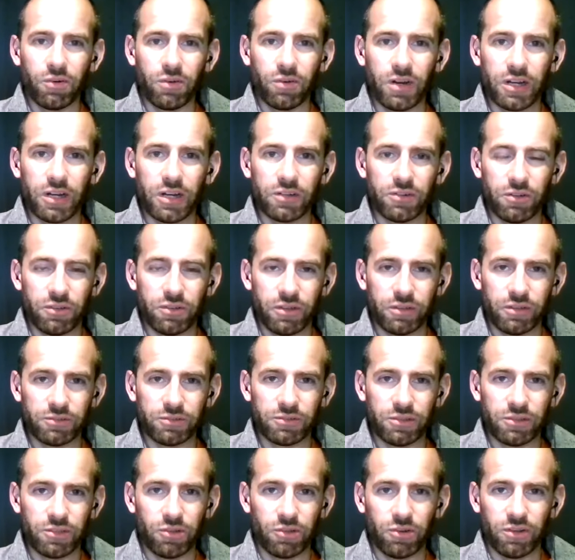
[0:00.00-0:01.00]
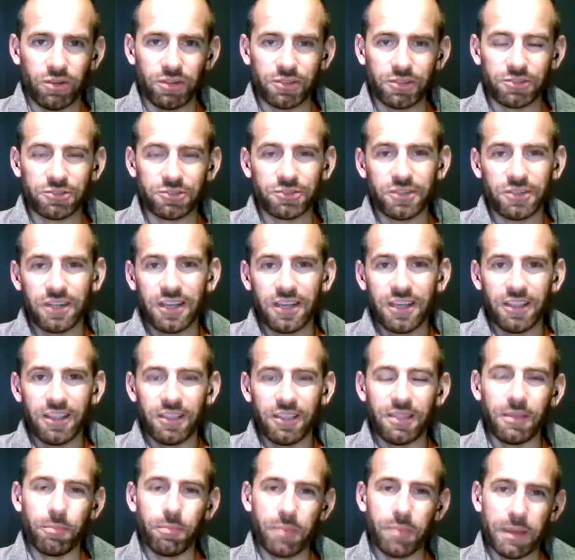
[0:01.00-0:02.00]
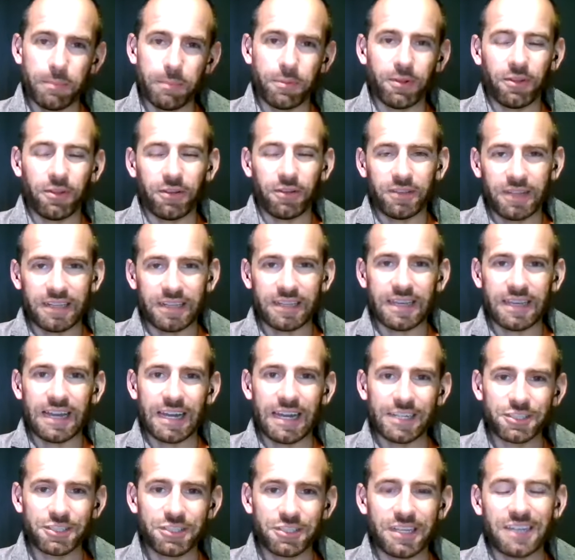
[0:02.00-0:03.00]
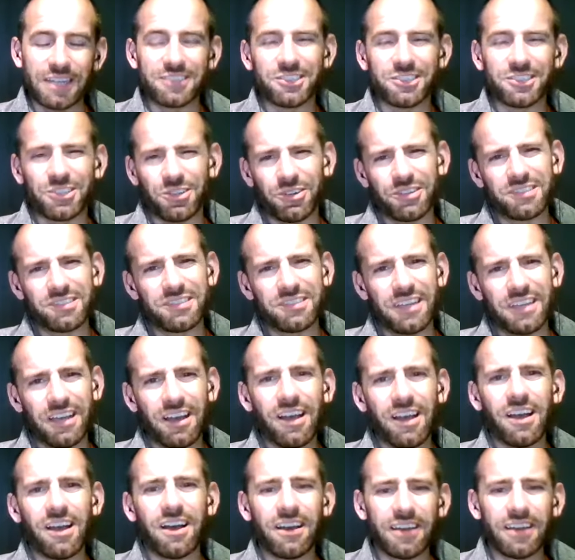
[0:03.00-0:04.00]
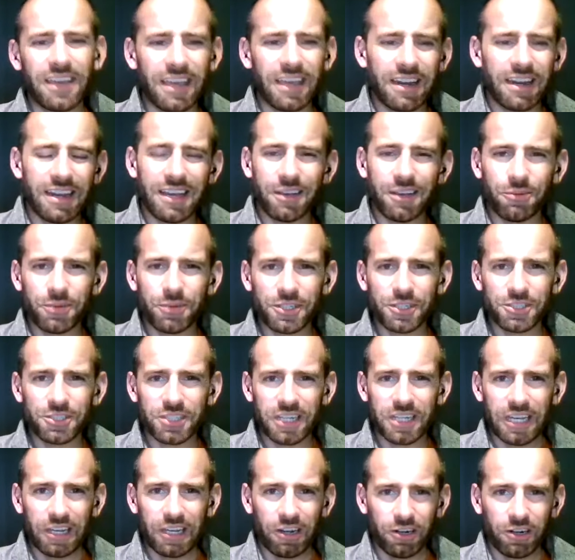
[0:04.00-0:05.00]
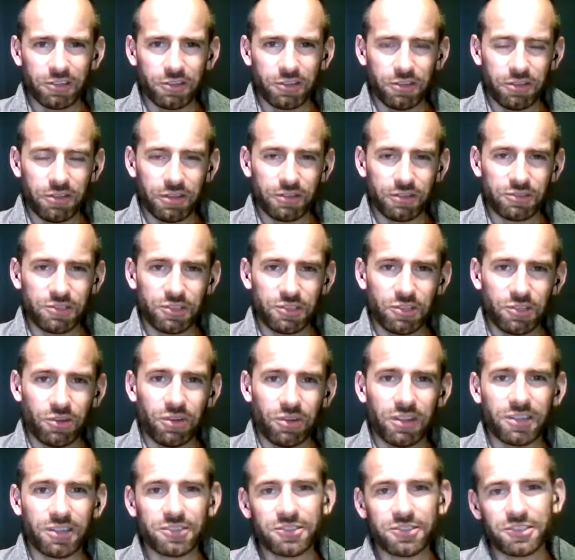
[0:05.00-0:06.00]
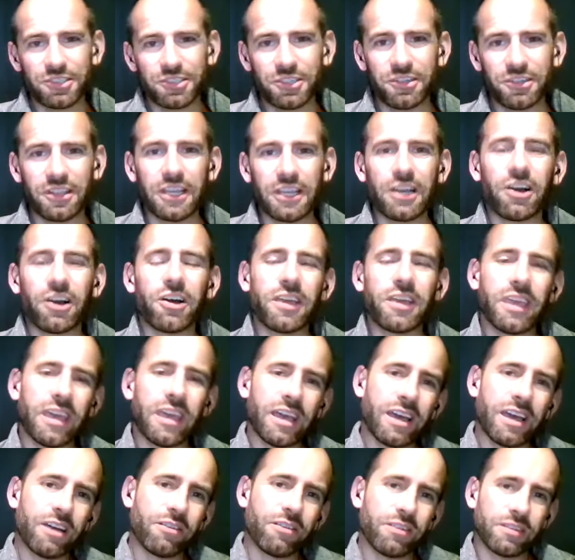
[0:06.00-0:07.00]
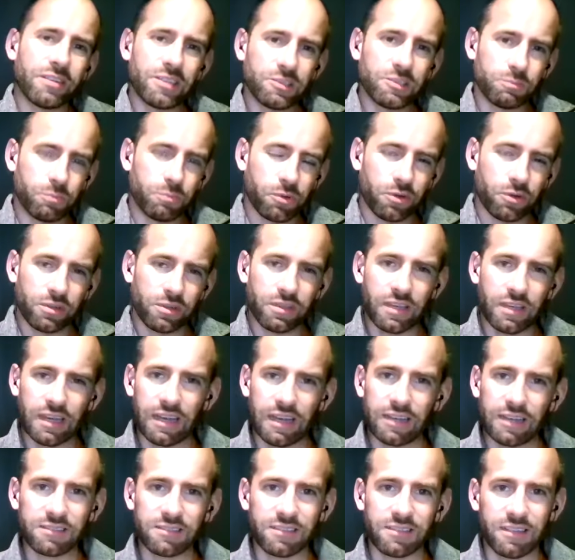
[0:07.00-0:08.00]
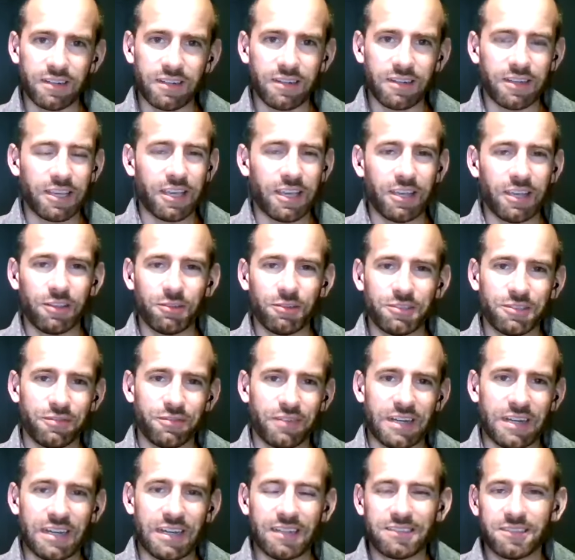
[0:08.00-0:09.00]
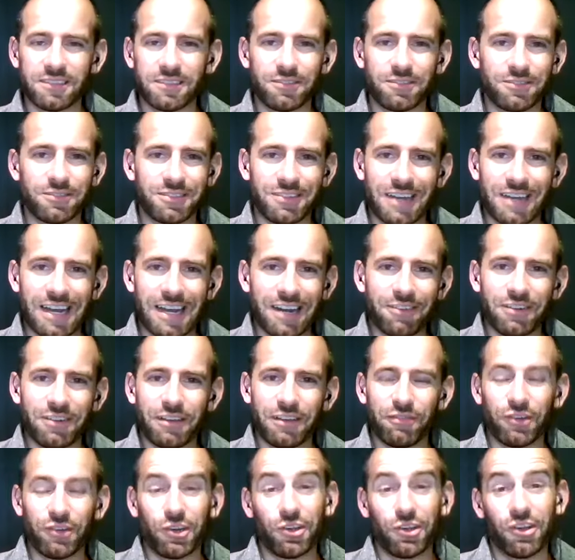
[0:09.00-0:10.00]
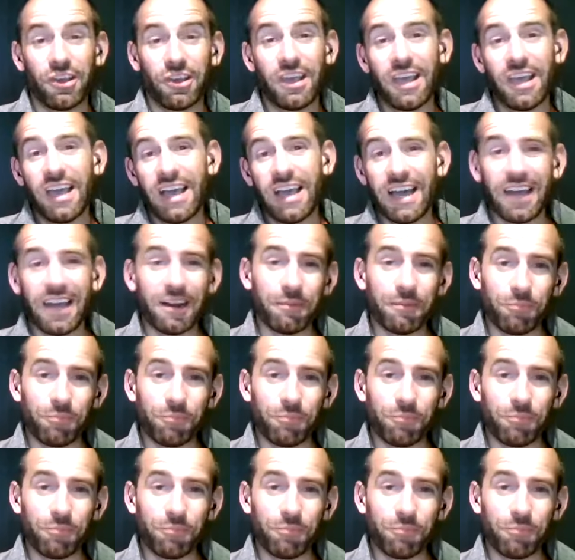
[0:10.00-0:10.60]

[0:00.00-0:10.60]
know, $100,000, the people on the cash desk are going to say, hey, Nick, could you get your $100,000? And you're like, oh yeah, I run this podcast and I get loads of ad revenue. Right.